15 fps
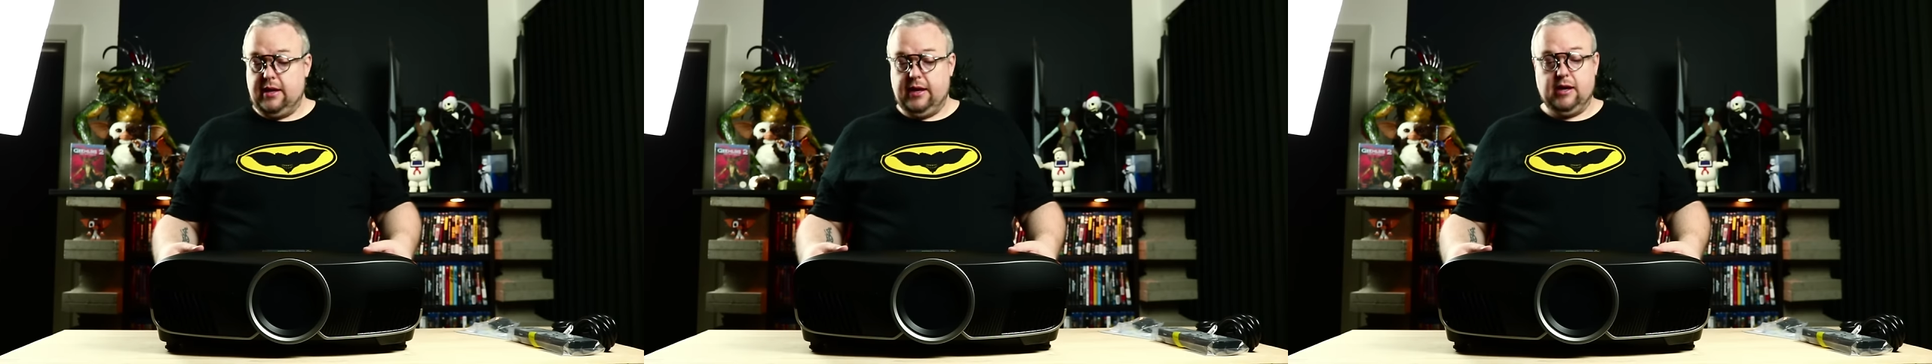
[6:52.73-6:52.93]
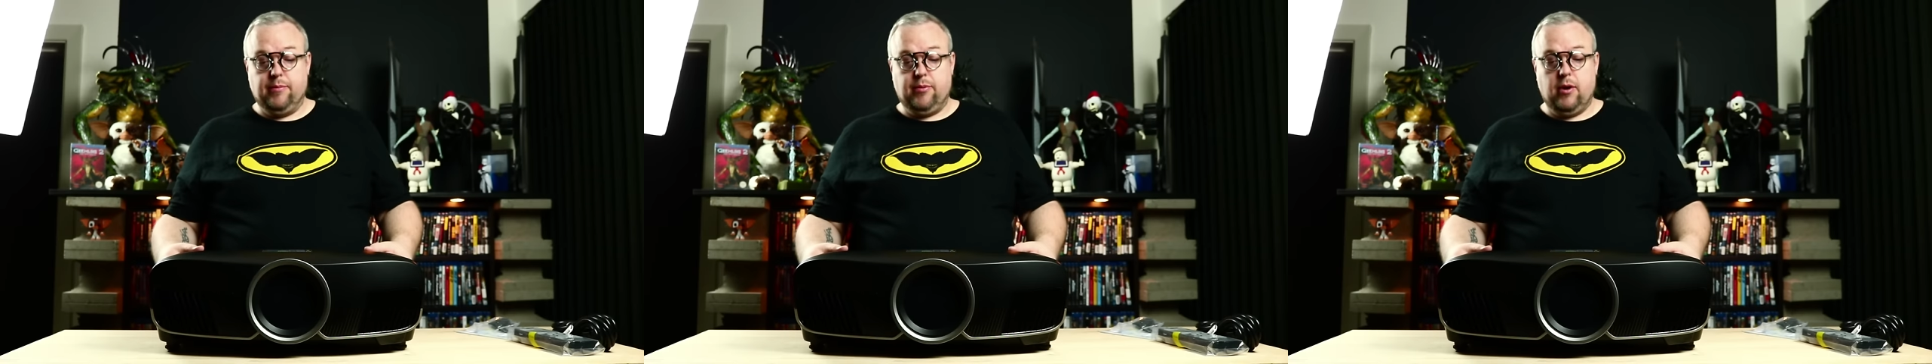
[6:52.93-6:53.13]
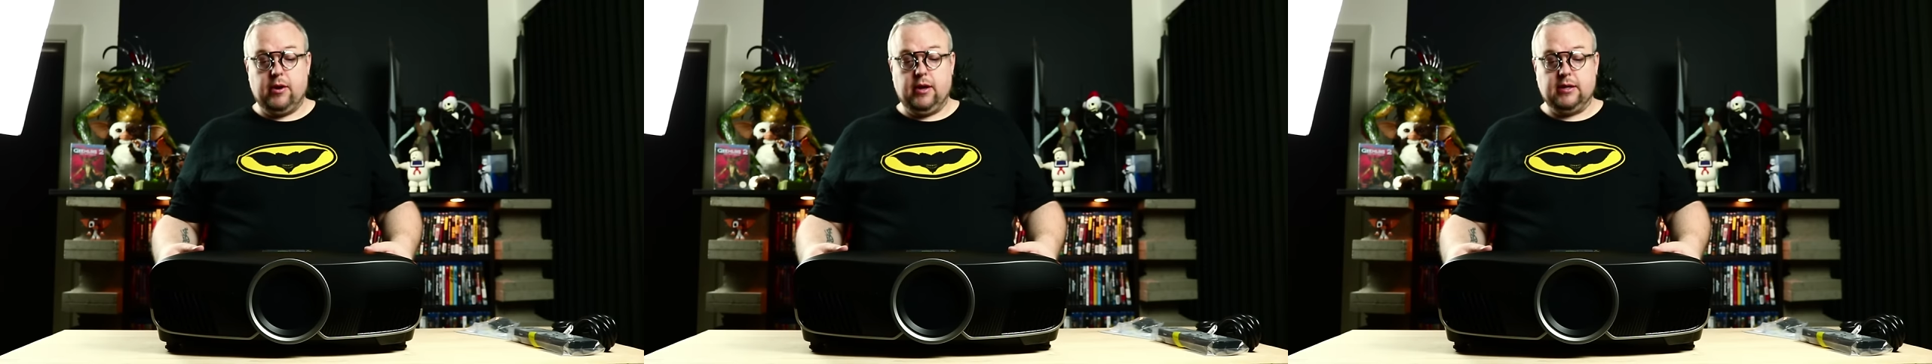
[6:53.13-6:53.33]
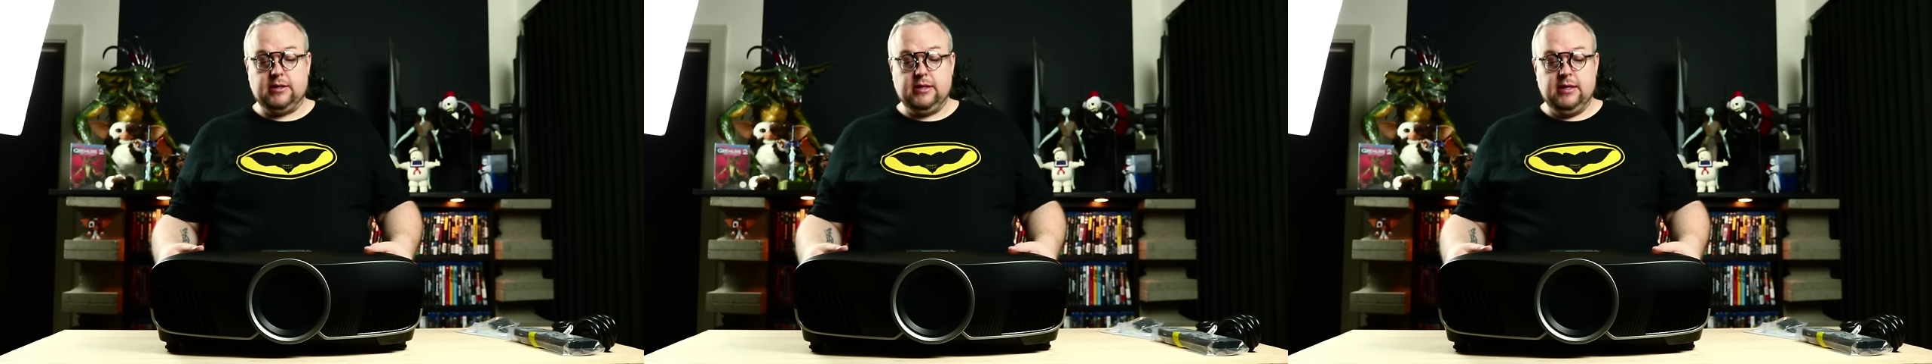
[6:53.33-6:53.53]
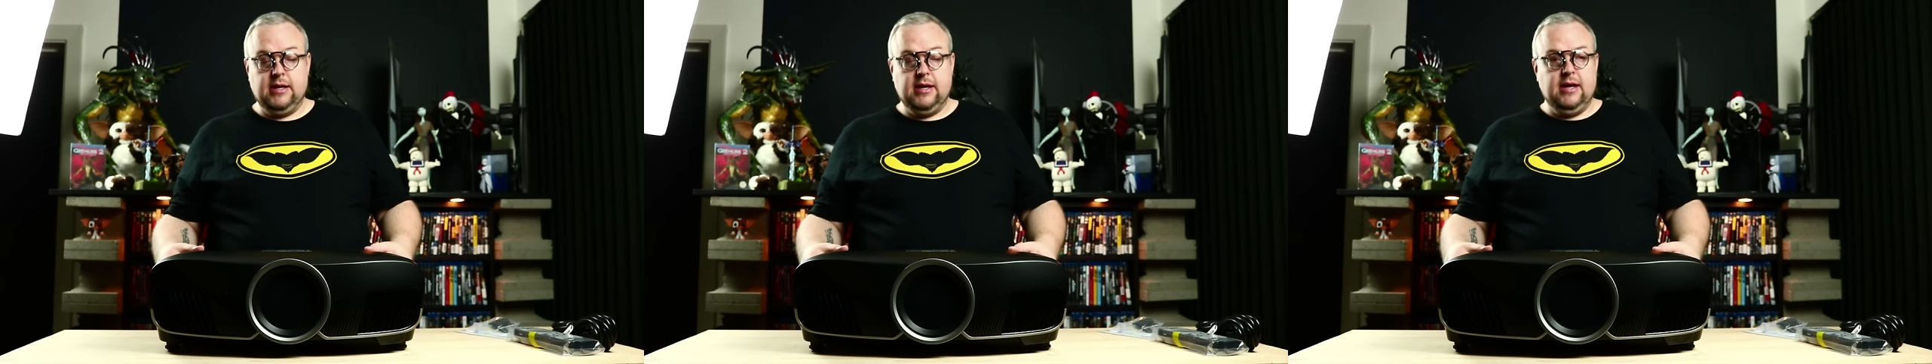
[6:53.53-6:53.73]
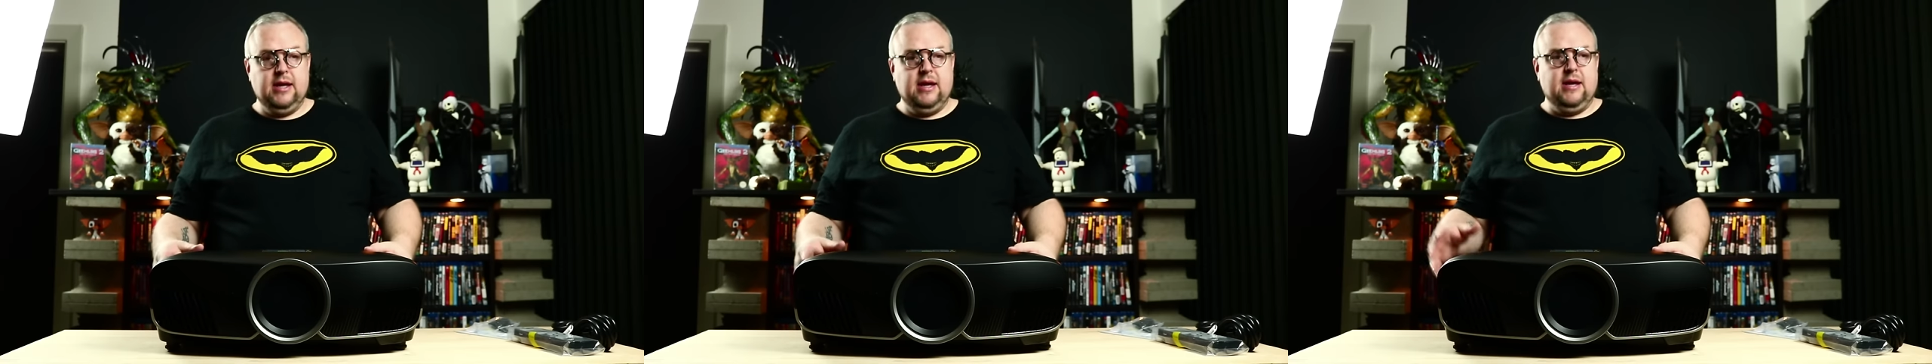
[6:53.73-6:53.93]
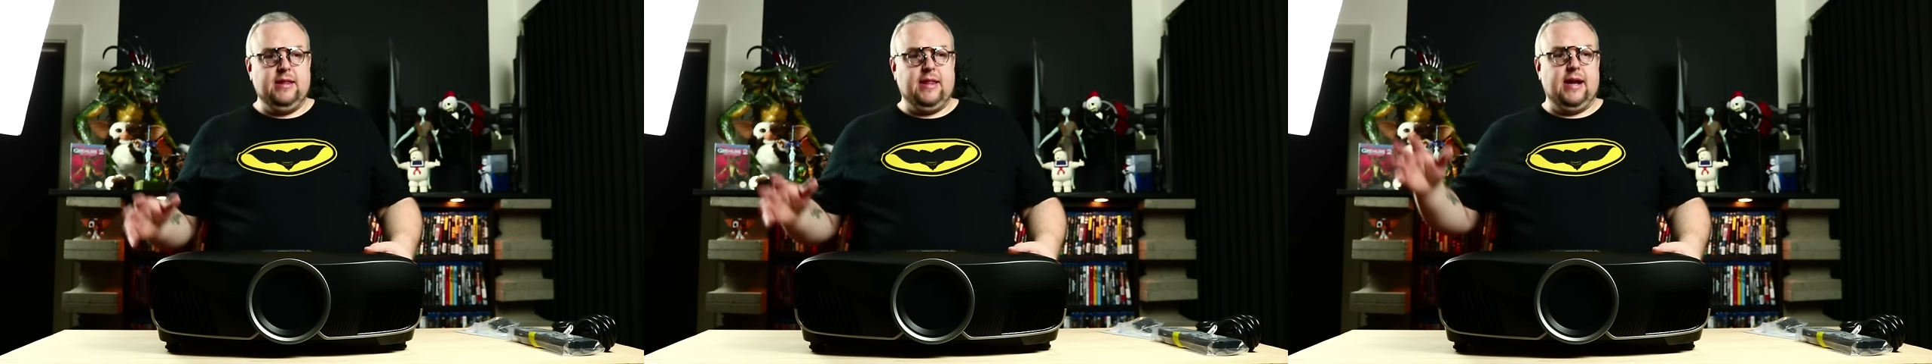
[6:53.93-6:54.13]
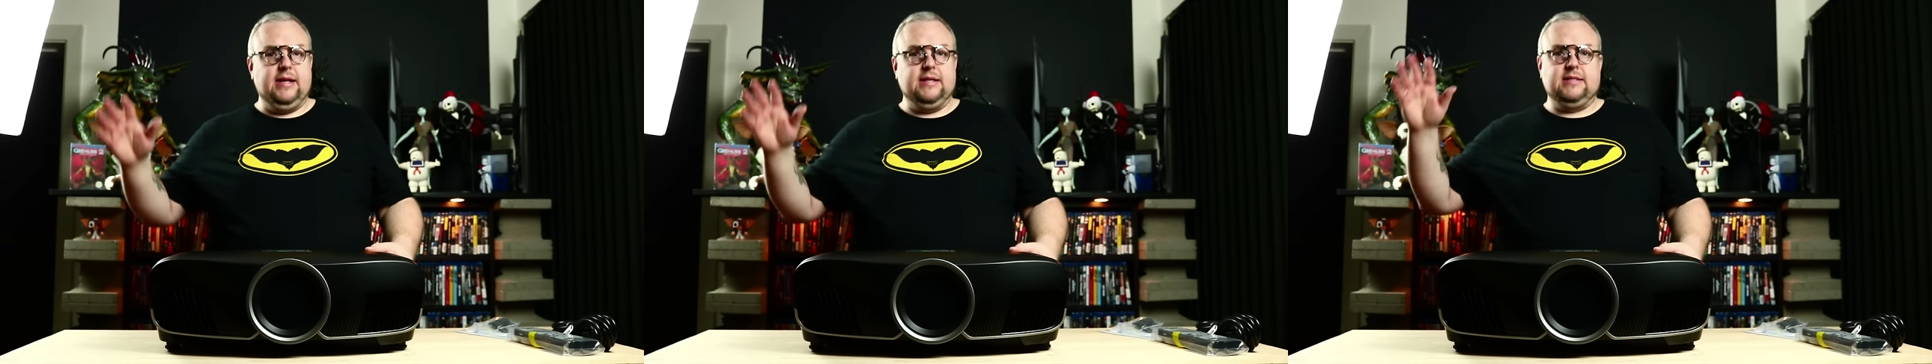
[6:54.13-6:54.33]
in a product,
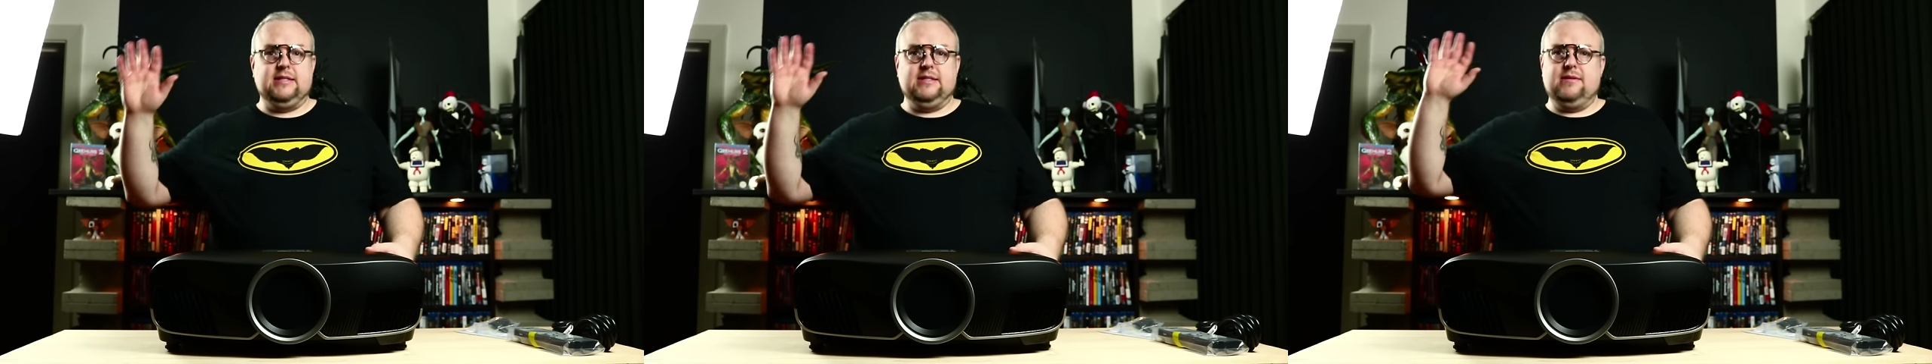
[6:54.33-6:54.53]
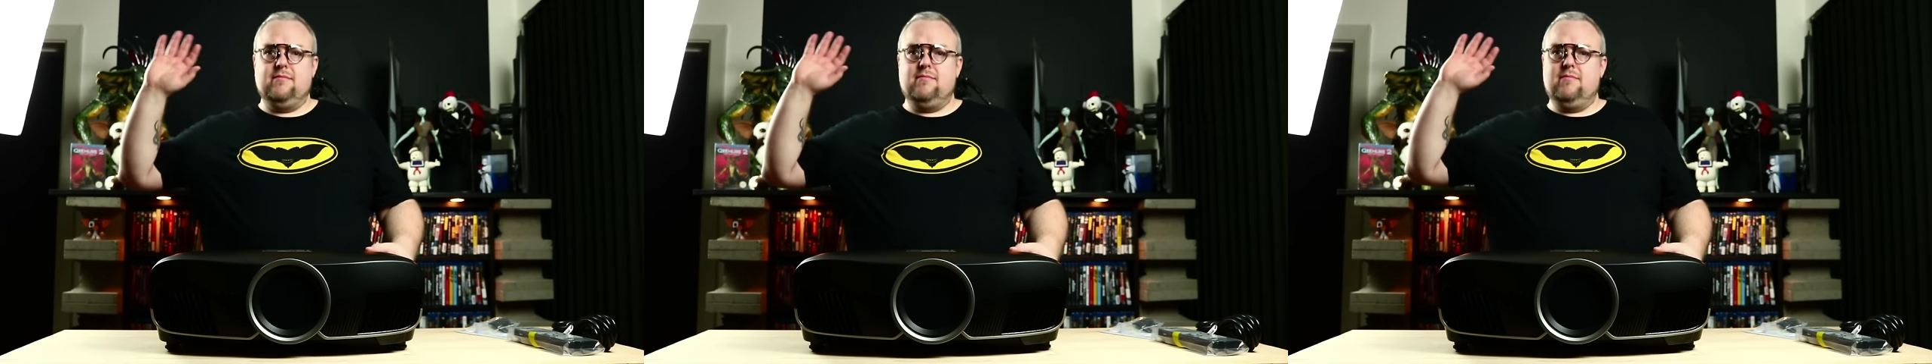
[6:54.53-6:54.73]
that is